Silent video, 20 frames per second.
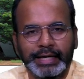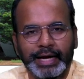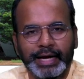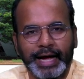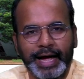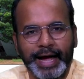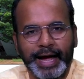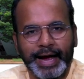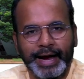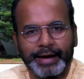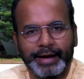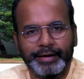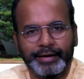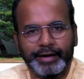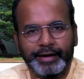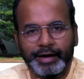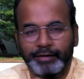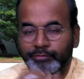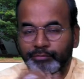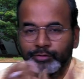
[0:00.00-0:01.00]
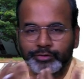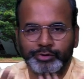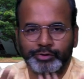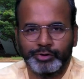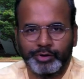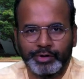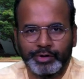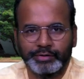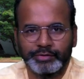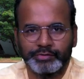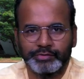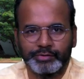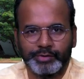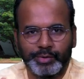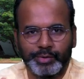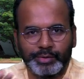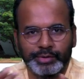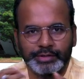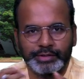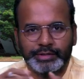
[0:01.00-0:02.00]
And I've also taught this
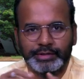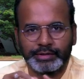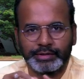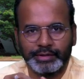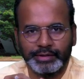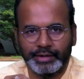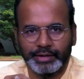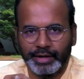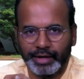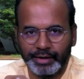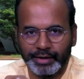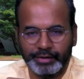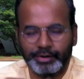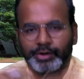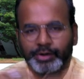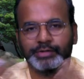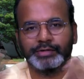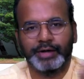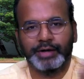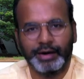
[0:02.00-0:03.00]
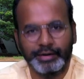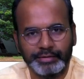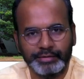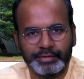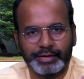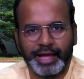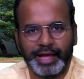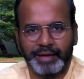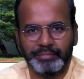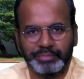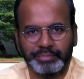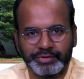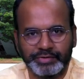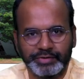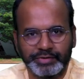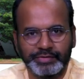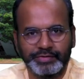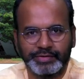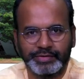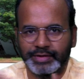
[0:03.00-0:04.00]
course across other
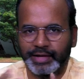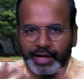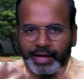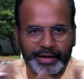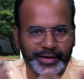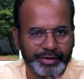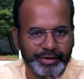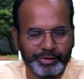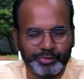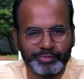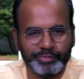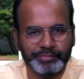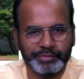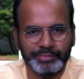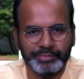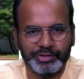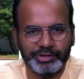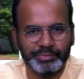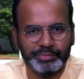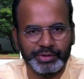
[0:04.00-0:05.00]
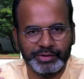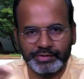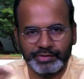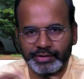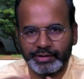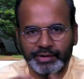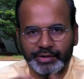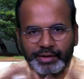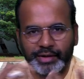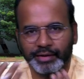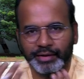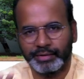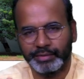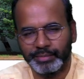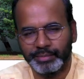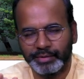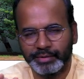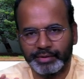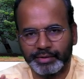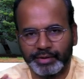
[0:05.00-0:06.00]
campuses like UFMG Brazil, like
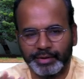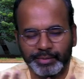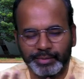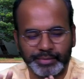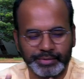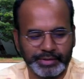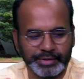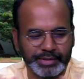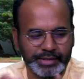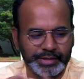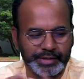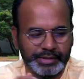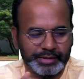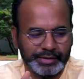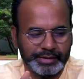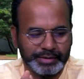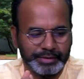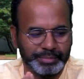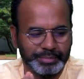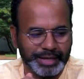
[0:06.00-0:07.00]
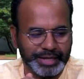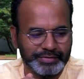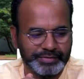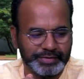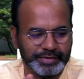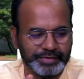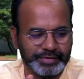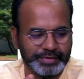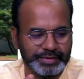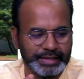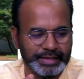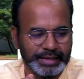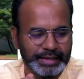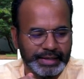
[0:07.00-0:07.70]
Amrita University and other places.